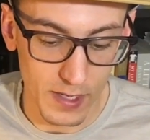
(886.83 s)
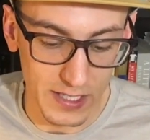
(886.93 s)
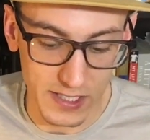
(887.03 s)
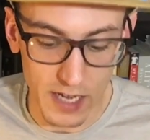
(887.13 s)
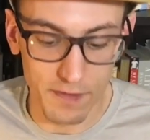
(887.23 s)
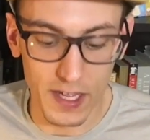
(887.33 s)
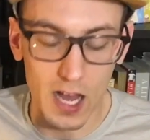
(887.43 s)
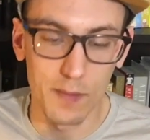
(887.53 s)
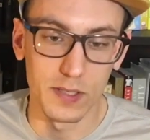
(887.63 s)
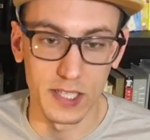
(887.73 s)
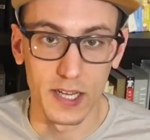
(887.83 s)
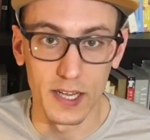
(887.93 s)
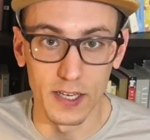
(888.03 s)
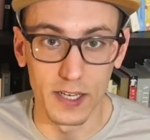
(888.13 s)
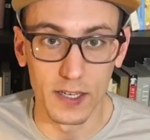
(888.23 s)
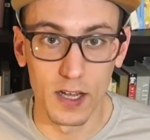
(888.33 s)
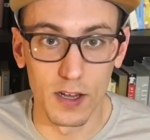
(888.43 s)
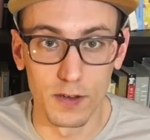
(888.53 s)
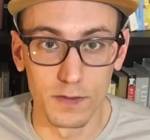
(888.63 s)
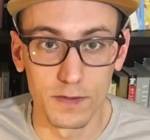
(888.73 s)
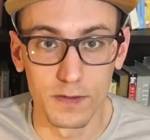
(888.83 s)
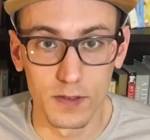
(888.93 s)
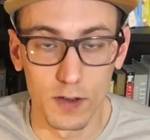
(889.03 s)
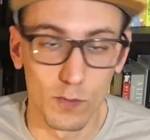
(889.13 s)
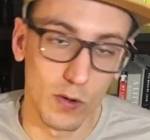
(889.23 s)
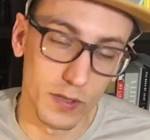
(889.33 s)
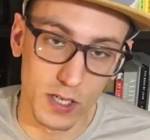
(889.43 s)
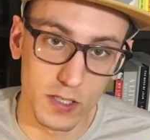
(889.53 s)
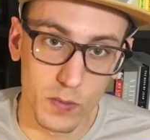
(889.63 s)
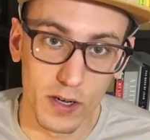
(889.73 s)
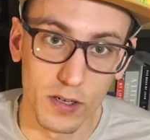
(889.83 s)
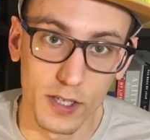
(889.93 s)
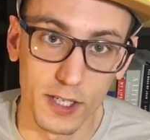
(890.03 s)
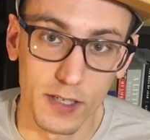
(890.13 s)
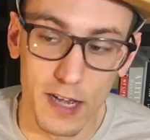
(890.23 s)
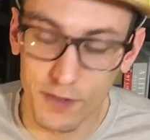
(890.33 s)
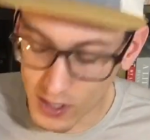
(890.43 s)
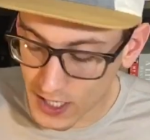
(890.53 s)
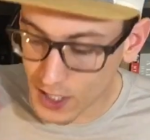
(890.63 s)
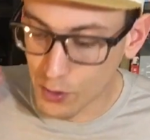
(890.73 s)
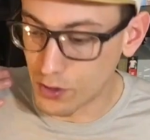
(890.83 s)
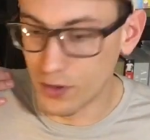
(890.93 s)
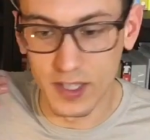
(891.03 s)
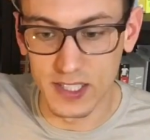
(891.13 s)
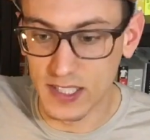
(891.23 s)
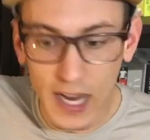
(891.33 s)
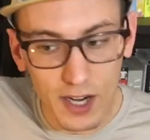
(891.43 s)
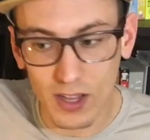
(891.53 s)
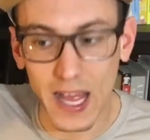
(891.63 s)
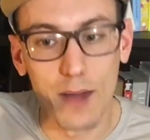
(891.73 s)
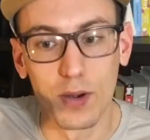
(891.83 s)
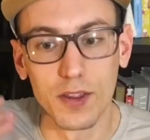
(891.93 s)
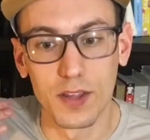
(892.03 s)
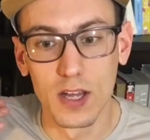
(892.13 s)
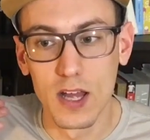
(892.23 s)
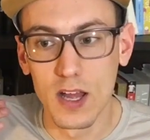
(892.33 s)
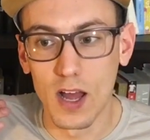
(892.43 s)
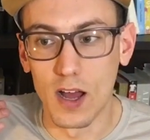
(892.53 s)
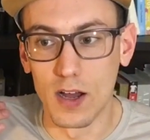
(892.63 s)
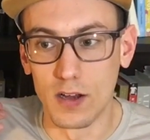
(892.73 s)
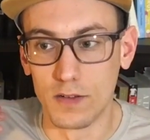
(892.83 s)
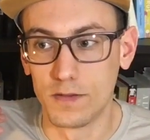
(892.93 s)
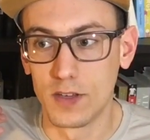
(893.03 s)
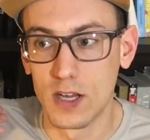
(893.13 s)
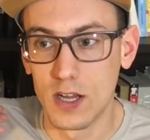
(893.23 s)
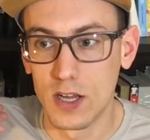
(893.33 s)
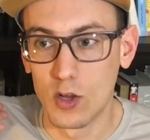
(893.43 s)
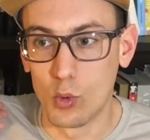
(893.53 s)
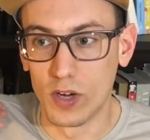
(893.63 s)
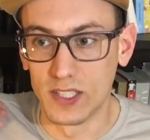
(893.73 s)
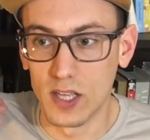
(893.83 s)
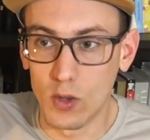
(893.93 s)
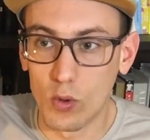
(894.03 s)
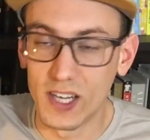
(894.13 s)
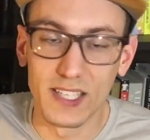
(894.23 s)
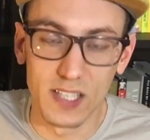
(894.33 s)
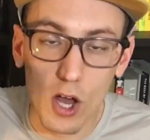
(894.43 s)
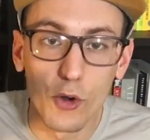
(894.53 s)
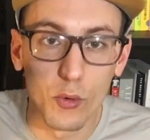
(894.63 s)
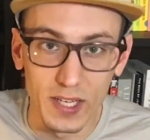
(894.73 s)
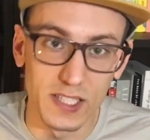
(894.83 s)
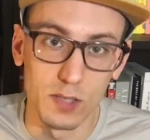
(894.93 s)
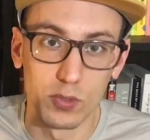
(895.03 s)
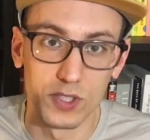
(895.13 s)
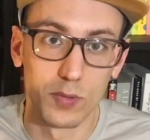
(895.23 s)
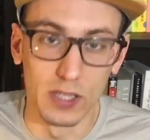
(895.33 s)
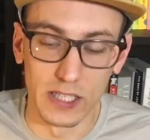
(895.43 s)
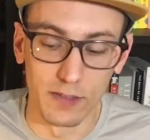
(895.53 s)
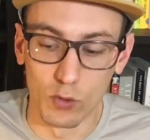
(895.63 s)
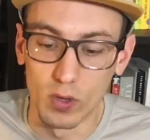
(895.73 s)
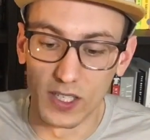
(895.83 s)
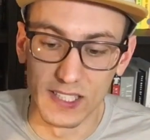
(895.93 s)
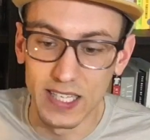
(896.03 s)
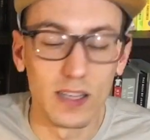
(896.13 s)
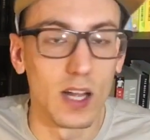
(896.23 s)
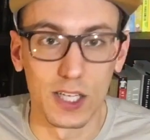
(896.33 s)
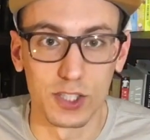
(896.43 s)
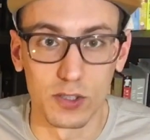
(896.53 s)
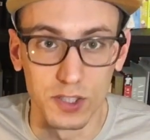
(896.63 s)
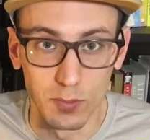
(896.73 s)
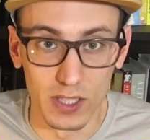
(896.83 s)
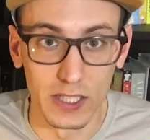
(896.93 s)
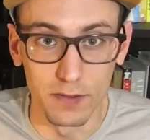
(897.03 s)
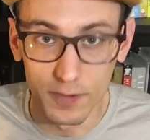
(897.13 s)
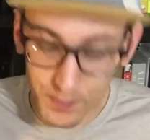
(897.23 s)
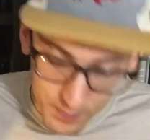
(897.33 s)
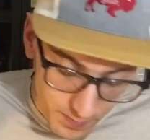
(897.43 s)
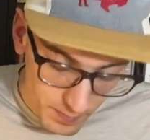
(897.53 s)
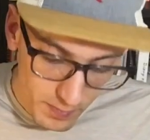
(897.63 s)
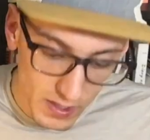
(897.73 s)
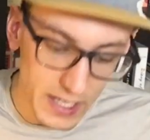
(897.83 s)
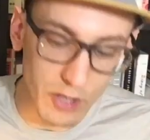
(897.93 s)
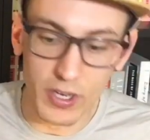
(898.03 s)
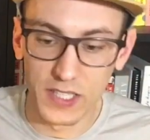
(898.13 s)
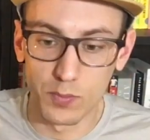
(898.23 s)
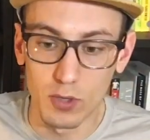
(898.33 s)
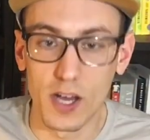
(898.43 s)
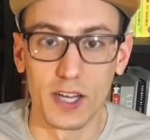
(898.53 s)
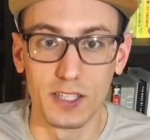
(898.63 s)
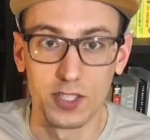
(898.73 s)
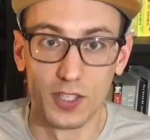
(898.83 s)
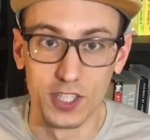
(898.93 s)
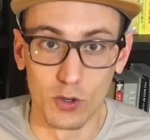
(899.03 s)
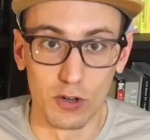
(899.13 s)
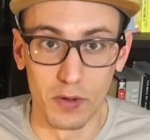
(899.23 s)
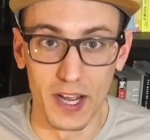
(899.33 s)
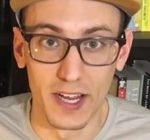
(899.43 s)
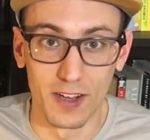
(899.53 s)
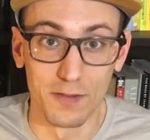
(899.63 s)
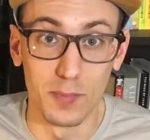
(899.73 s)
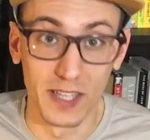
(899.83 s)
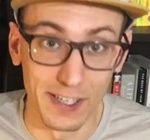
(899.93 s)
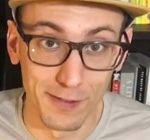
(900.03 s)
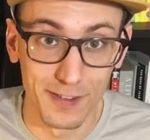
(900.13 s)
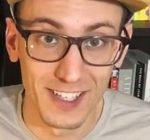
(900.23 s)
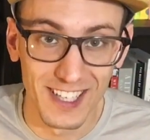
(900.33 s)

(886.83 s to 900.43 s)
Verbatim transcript: It's kind of the opposite ending of, of what we talked about earlier. After leading you through this entire labyrinth of what is what it is unreasonable to believe, or what it is illogical to believe. Yiyun has brought us to the doorway of belief.